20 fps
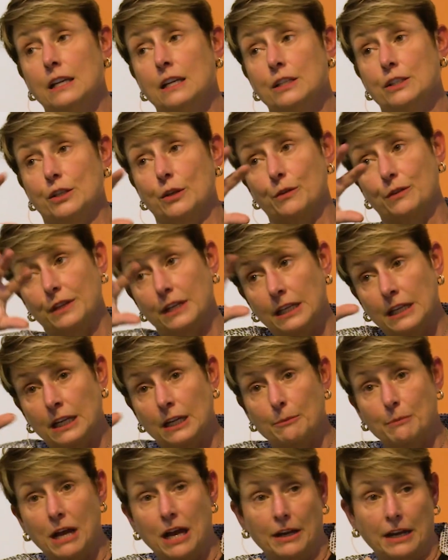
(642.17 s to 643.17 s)
So, thinking
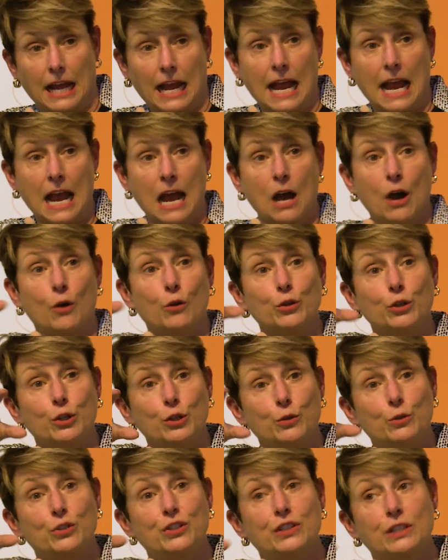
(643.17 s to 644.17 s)
about how
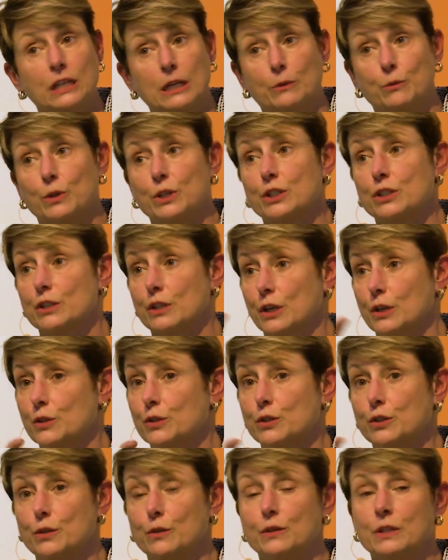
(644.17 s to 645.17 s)
you sequence
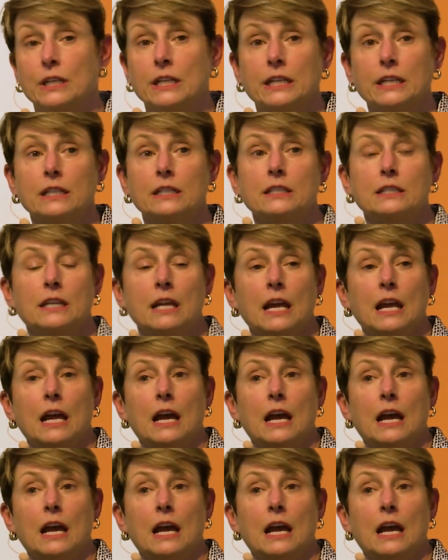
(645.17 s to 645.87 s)
those two things,